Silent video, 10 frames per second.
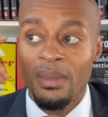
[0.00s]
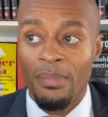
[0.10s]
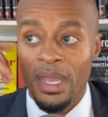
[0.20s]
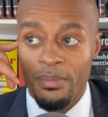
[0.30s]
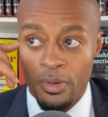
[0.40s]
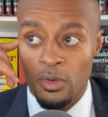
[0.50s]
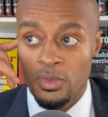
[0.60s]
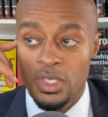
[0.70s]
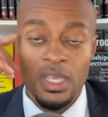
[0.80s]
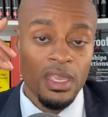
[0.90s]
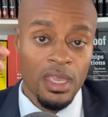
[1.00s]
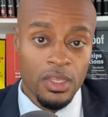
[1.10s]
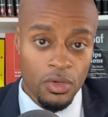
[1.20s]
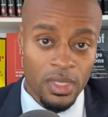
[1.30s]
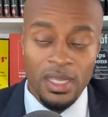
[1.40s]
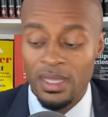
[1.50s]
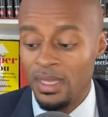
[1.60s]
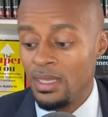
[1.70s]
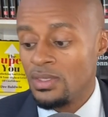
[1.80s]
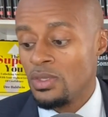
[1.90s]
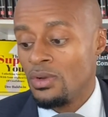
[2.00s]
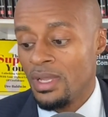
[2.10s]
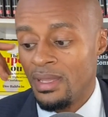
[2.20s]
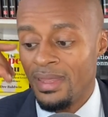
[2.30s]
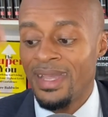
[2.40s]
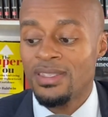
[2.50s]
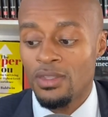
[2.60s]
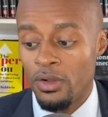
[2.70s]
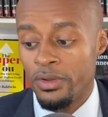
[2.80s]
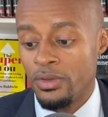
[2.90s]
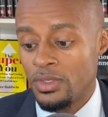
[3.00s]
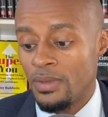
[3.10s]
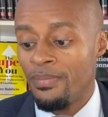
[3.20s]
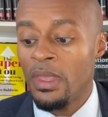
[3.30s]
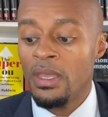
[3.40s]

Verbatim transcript: my approach, and you're getting it into your head. That's thought leadership.